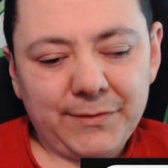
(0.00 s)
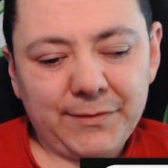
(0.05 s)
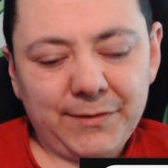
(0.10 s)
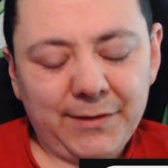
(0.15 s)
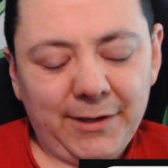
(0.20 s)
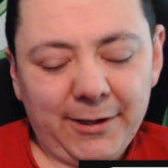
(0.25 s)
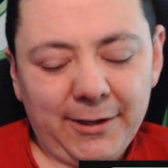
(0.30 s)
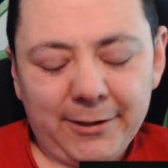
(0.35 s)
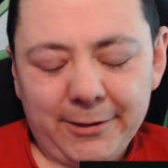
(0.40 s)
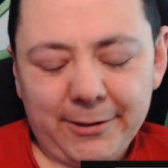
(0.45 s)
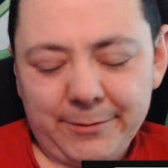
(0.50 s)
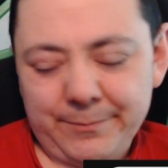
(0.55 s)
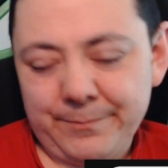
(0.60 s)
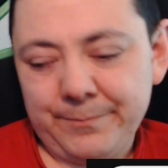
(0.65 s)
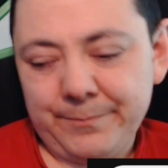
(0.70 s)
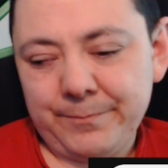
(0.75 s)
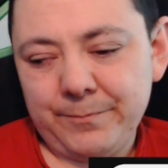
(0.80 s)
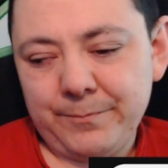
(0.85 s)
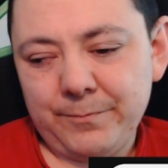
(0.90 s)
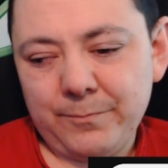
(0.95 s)

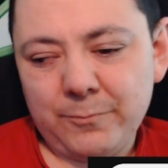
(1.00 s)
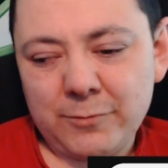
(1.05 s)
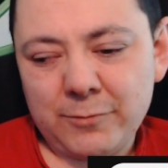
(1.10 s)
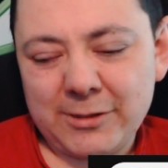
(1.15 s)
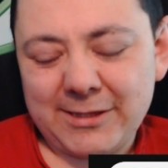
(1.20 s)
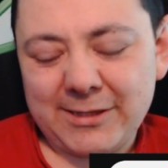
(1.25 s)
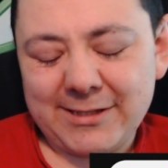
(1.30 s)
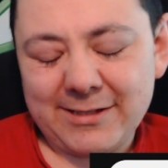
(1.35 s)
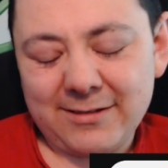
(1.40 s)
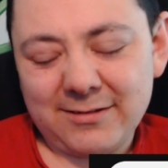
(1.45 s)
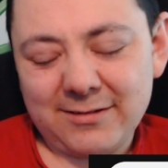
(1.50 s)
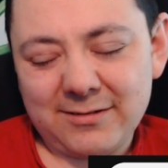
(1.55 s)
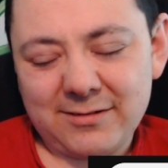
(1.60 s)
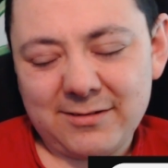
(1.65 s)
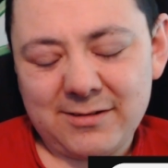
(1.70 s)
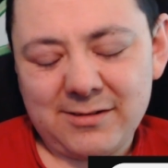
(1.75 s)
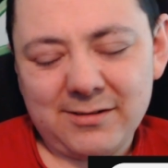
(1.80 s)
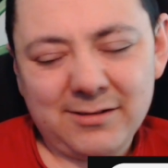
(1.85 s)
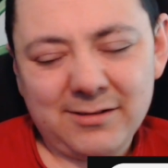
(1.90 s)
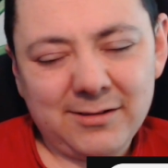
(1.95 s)
with
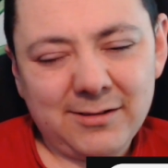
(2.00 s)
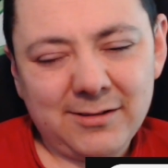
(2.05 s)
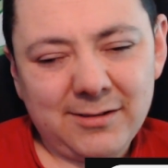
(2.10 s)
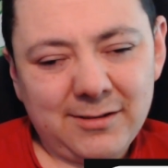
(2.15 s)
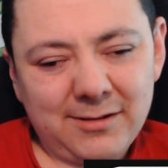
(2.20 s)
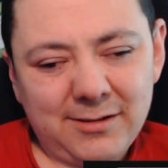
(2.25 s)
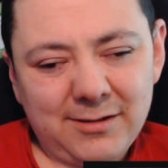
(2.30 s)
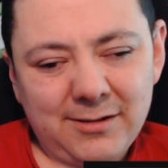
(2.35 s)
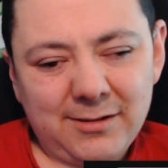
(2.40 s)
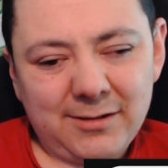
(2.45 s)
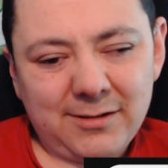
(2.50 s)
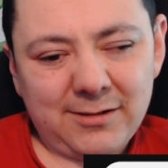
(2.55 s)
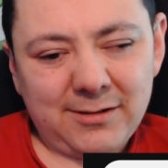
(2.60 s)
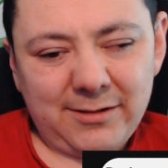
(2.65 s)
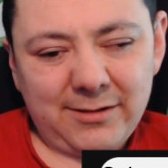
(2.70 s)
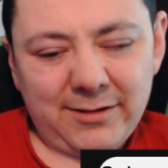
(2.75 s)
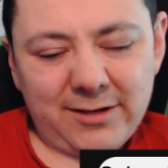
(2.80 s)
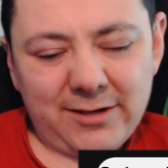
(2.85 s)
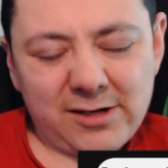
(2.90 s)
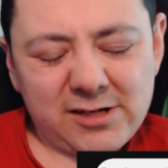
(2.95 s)
this,
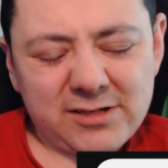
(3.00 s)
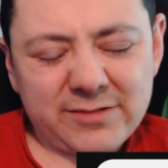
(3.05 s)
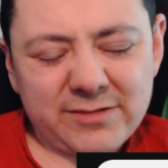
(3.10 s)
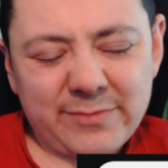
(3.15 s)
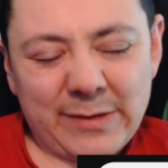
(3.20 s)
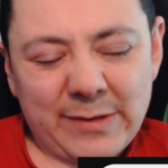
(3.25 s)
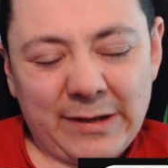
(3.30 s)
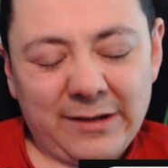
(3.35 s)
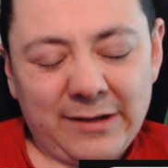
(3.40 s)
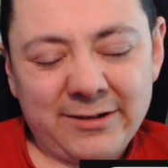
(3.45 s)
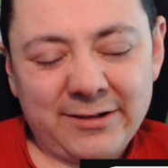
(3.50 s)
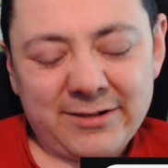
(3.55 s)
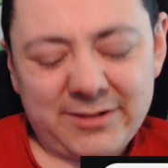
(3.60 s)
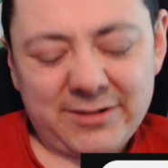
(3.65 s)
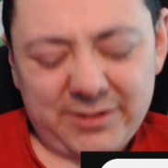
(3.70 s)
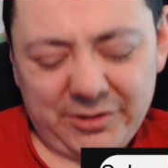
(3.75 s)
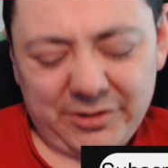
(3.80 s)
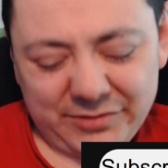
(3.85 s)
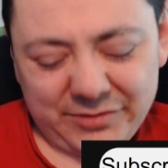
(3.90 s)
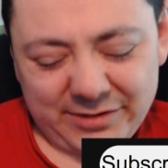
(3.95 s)
it
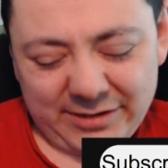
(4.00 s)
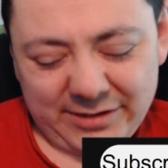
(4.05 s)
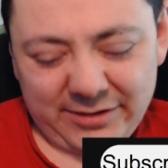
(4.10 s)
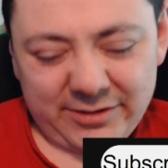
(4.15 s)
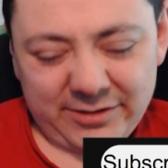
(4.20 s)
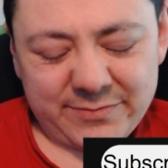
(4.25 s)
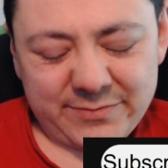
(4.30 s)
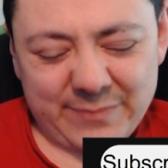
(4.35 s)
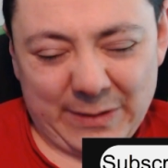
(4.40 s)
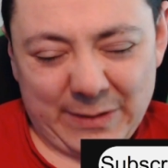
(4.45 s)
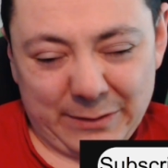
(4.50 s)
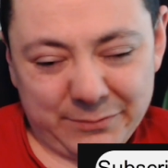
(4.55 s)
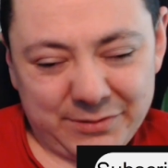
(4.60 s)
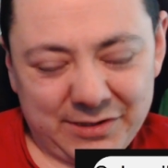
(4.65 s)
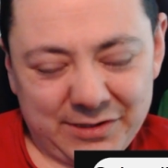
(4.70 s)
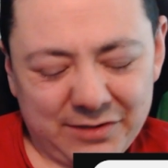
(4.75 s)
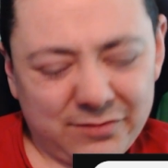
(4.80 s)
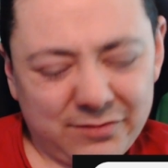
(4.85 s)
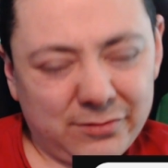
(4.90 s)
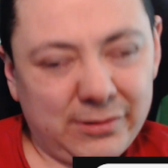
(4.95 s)
shows that your spouse
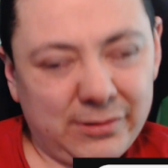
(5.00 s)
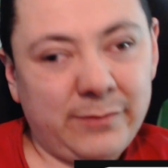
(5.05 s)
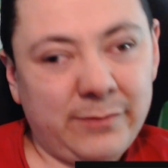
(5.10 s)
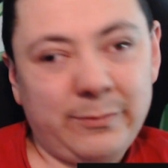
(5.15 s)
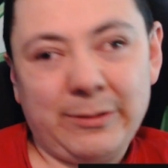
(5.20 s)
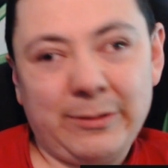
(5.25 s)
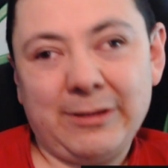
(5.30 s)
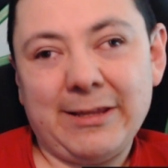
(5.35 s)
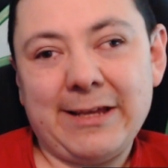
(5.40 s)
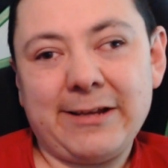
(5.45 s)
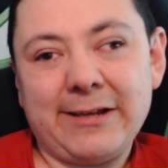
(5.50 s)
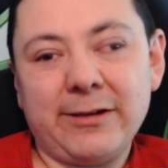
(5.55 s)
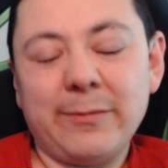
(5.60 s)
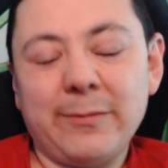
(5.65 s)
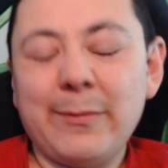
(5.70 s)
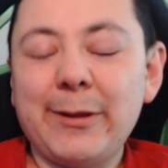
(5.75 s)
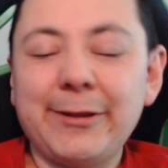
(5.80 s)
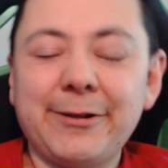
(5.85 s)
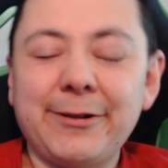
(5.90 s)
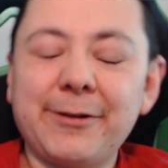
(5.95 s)
is going to be like your
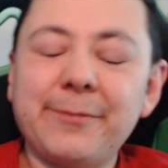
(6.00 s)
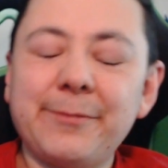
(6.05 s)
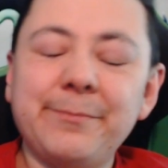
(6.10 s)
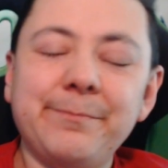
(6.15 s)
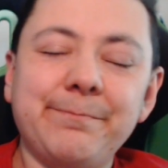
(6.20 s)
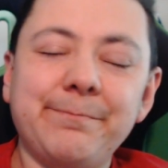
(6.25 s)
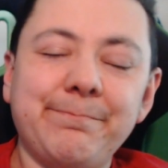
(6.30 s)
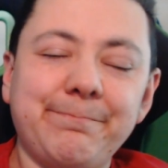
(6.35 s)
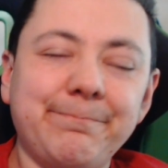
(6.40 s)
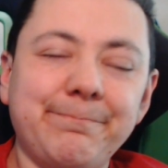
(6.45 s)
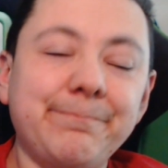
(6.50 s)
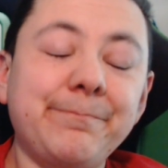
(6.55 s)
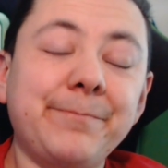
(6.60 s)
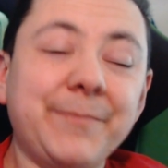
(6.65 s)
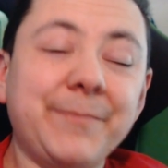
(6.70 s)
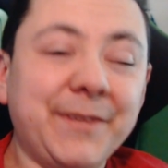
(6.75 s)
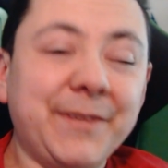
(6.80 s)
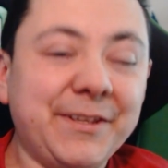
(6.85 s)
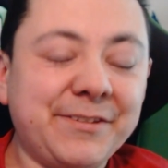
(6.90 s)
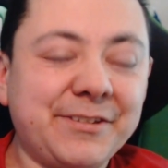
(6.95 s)
mother.
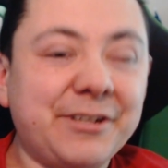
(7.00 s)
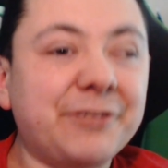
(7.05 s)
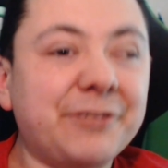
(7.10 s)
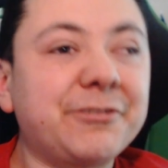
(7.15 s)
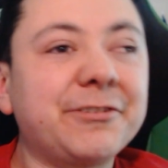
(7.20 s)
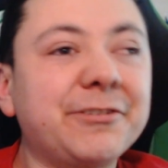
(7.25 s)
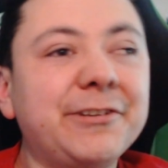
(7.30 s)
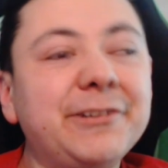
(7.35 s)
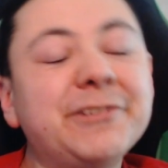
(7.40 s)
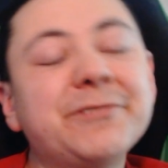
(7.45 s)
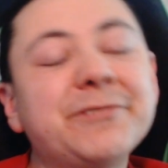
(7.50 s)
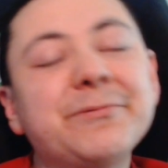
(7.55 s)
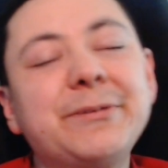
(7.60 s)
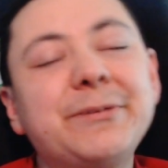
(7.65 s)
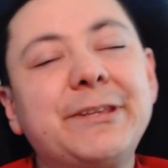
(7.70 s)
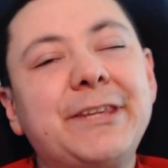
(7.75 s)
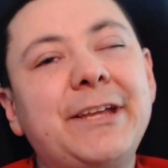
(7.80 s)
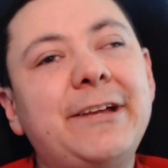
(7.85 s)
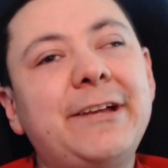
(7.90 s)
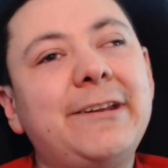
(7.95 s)
Essentially, is
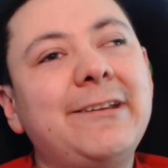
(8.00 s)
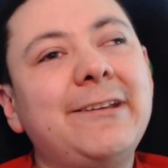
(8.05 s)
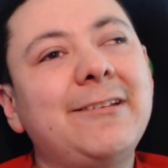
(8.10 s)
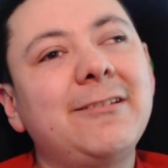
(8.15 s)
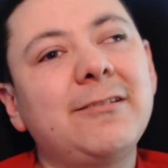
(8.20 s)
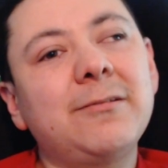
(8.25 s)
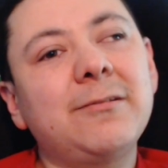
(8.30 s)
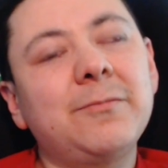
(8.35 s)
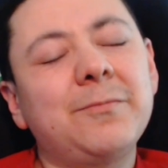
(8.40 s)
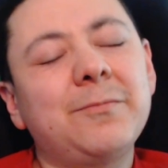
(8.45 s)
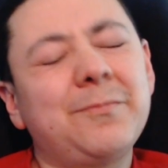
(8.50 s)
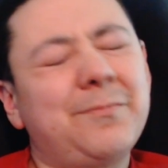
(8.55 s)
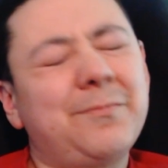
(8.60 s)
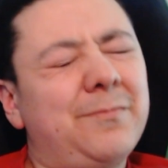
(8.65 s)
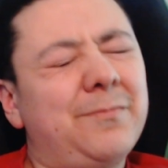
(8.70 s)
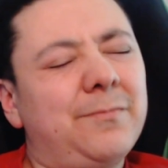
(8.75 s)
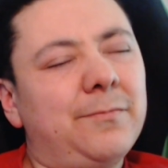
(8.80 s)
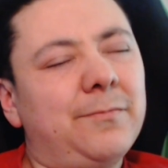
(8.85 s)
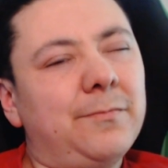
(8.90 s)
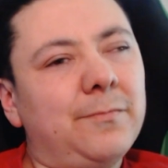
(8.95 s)
what that is.
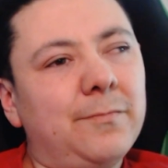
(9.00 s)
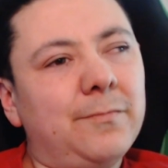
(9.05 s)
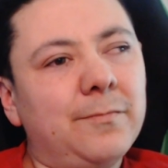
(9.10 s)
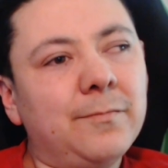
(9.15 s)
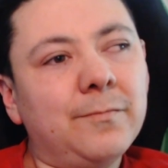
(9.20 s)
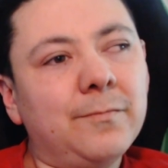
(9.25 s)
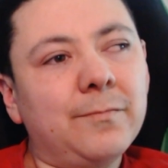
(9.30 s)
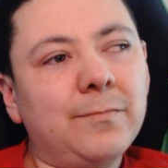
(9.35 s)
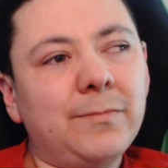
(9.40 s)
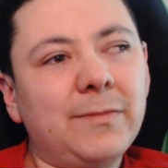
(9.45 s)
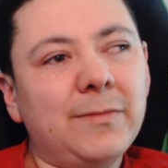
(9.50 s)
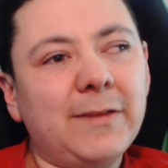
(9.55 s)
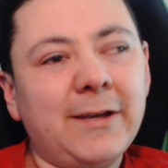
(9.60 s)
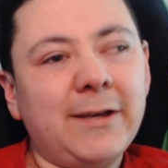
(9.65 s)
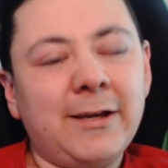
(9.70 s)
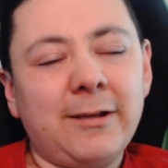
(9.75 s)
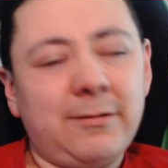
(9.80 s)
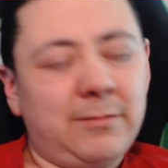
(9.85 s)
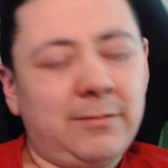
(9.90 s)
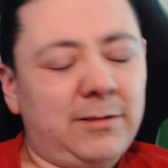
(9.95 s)

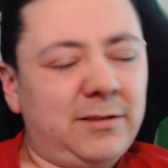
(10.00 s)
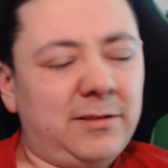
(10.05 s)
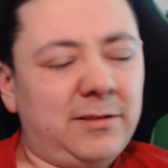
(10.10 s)
And